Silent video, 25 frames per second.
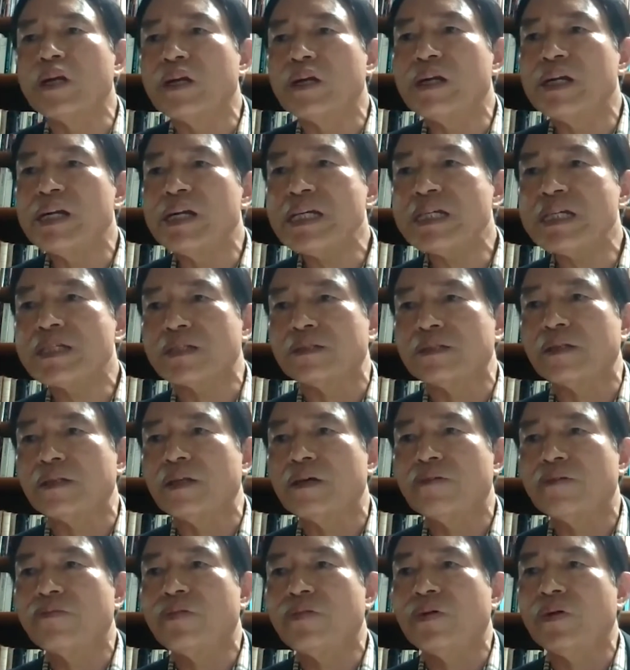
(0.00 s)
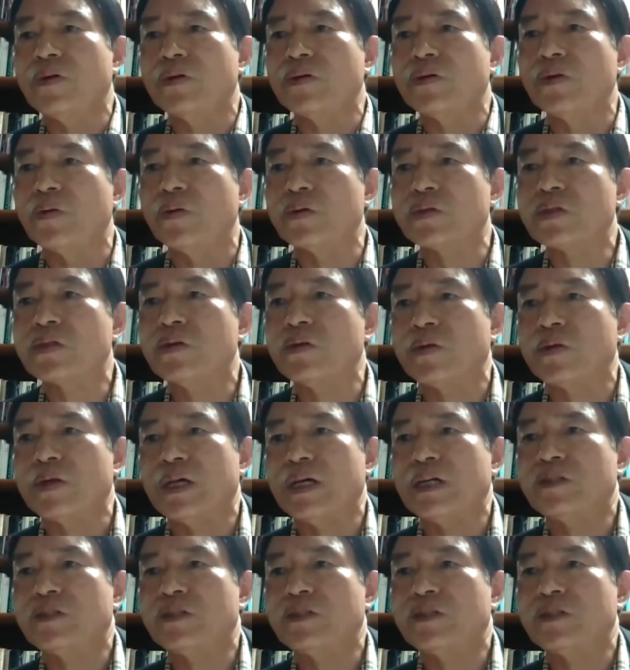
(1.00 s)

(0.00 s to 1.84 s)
reason for North Korea